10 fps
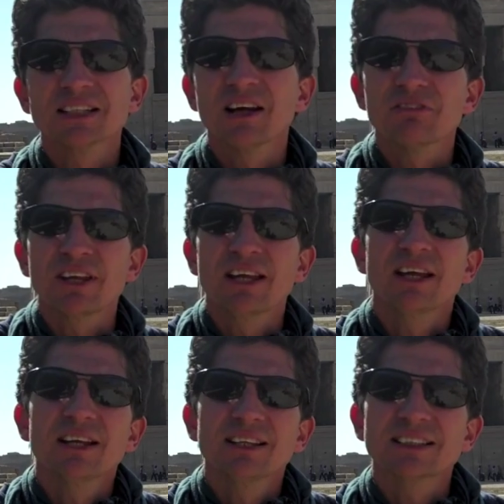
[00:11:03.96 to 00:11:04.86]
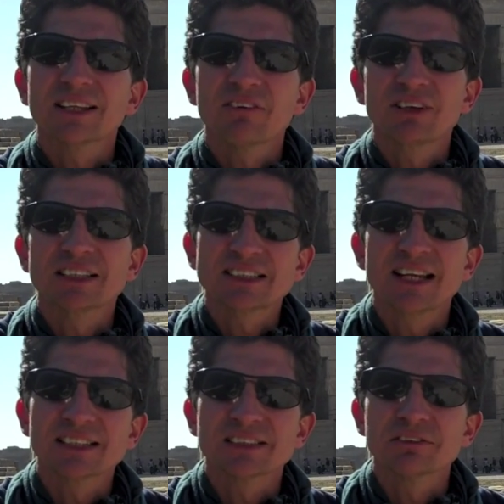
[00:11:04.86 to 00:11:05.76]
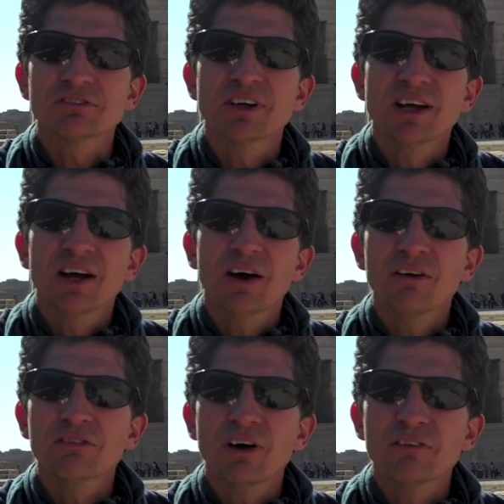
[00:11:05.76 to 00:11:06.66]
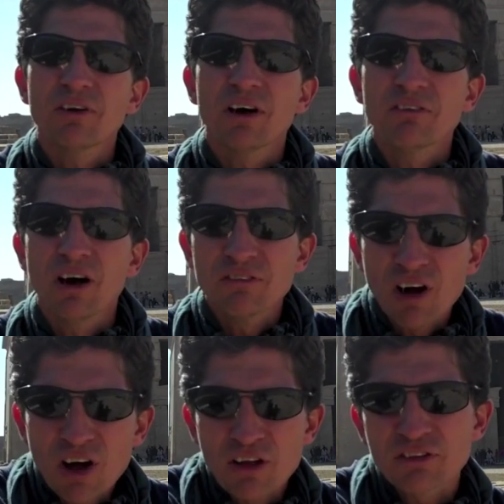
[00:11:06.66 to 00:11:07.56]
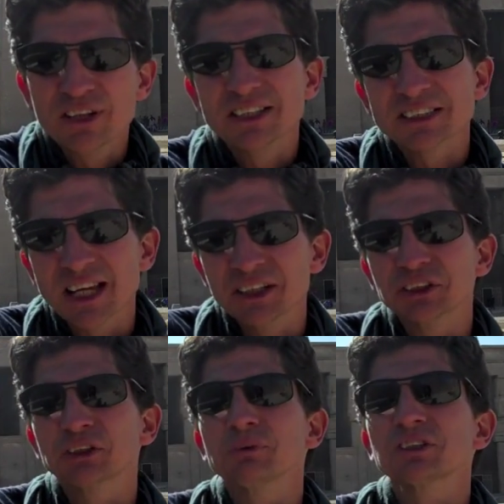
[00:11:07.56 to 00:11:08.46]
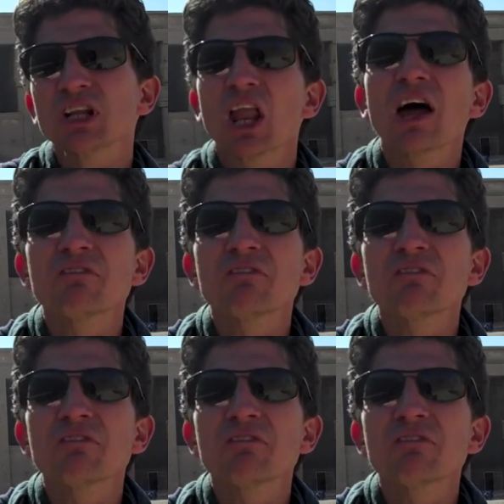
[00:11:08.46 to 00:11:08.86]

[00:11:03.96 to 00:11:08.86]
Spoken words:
lovely sense of earthy, sensuous life